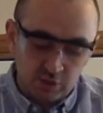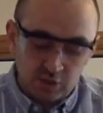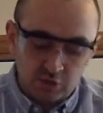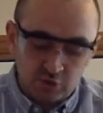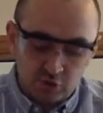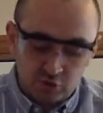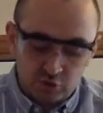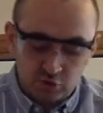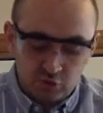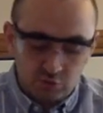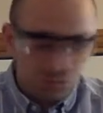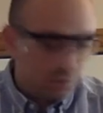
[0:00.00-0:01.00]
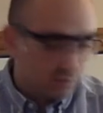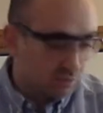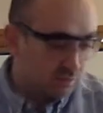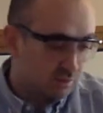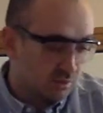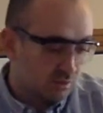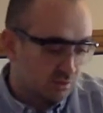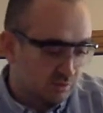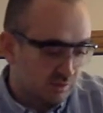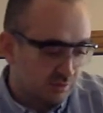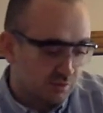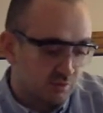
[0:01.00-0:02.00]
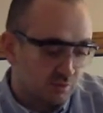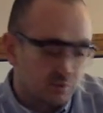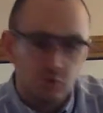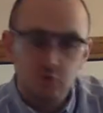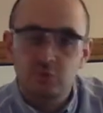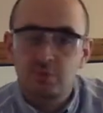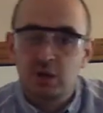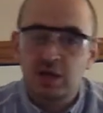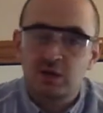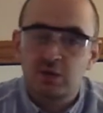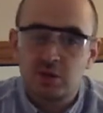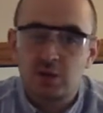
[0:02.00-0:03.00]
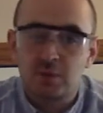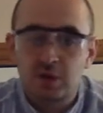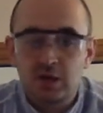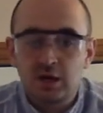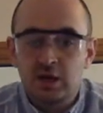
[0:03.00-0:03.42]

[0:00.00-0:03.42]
So you could do multiple different foods, blend them up,